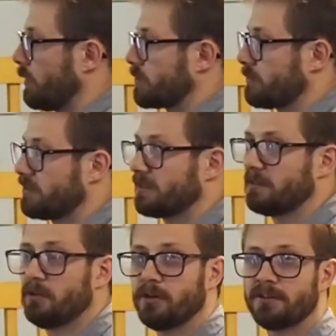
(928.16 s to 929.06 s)
which was
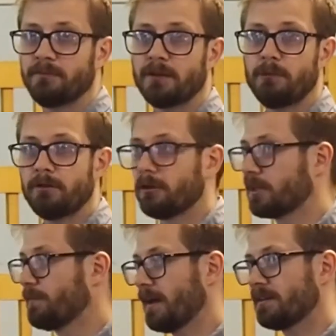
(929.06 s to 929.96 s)
not something we were
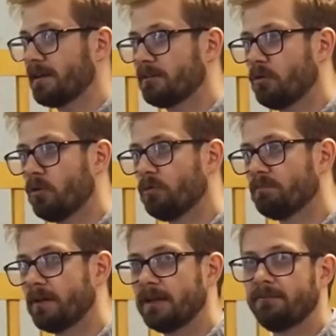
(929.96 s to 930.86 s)
expecting at all.
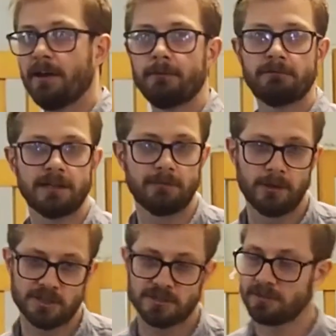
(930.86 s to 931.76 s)
And in fact, we really
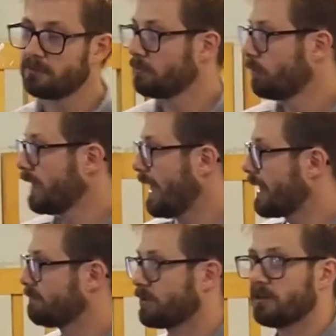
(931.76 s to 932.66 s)
wished we
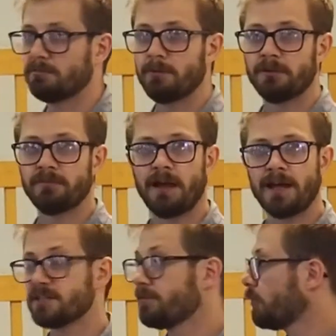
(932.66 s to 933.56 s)
had, because we would have
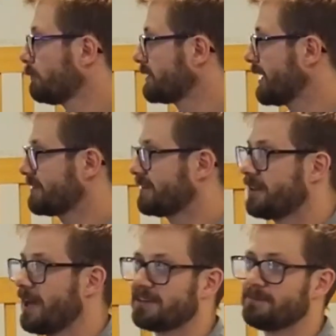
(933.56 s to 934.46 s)
actually formally
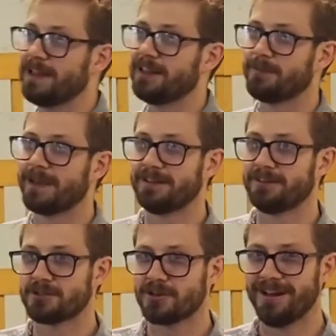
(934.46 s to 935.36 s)
tested their smell at
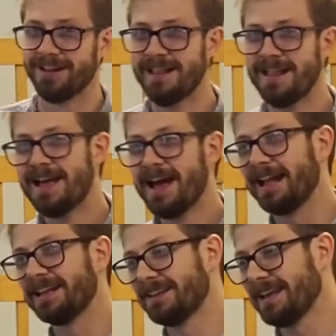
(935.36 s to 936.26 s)
the trial and
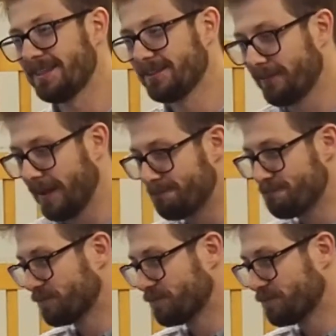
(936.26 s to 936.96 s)
at the end of it.